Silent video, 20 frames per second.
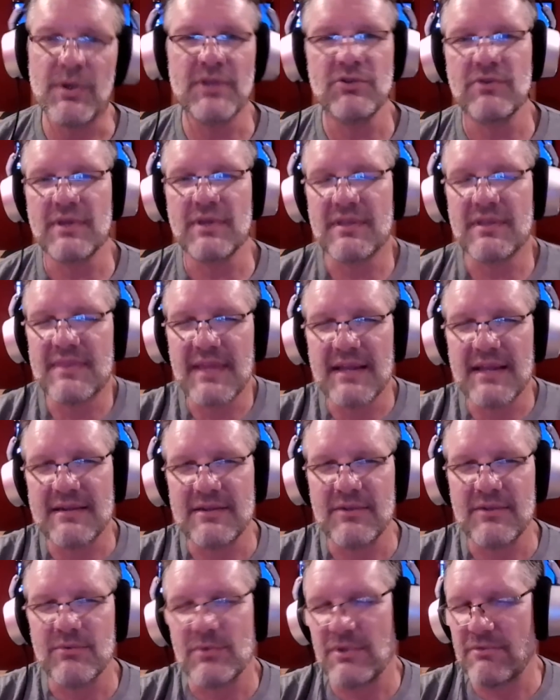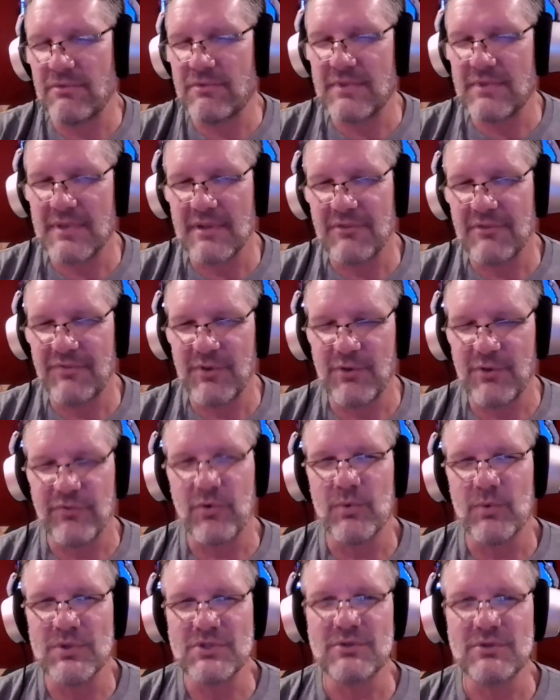And you get that when you get a feel
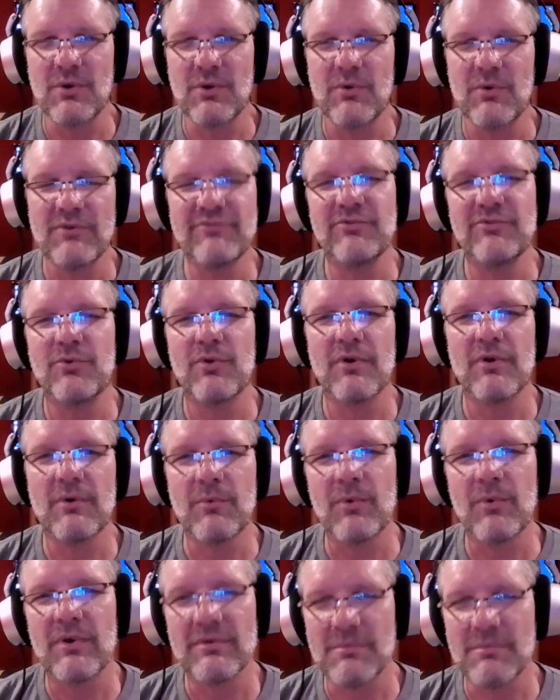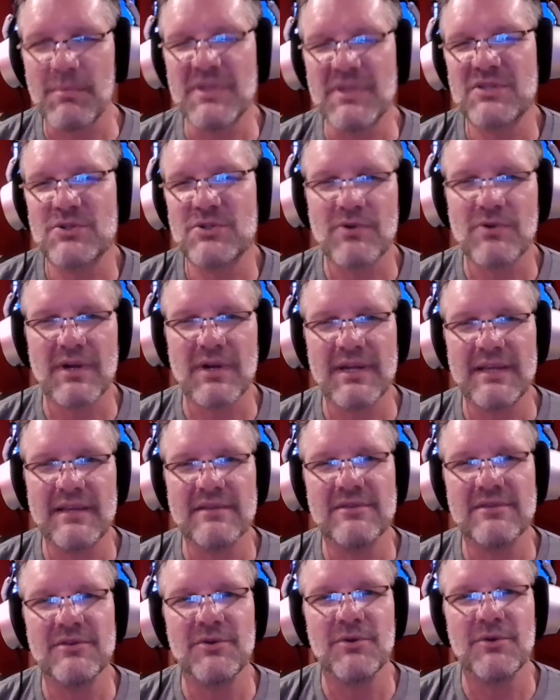for what you're going for or where the mix is trying to
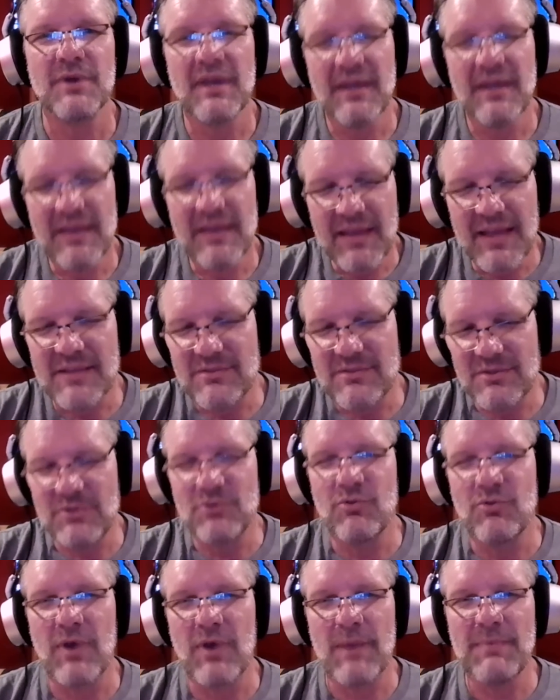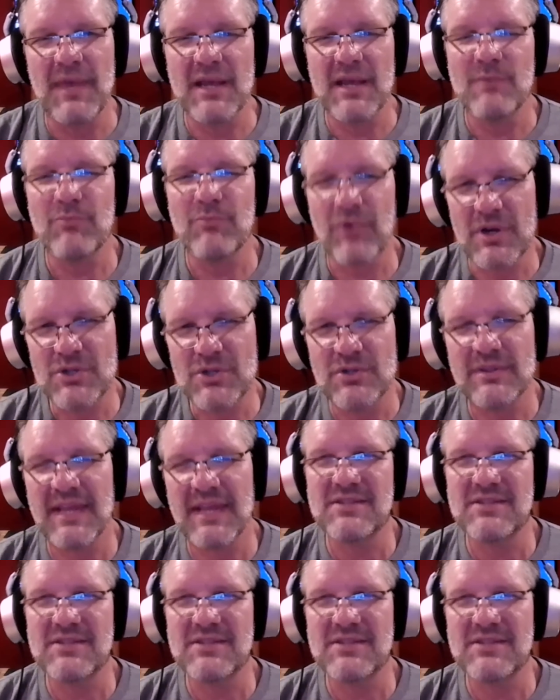get to, and you grab that compression.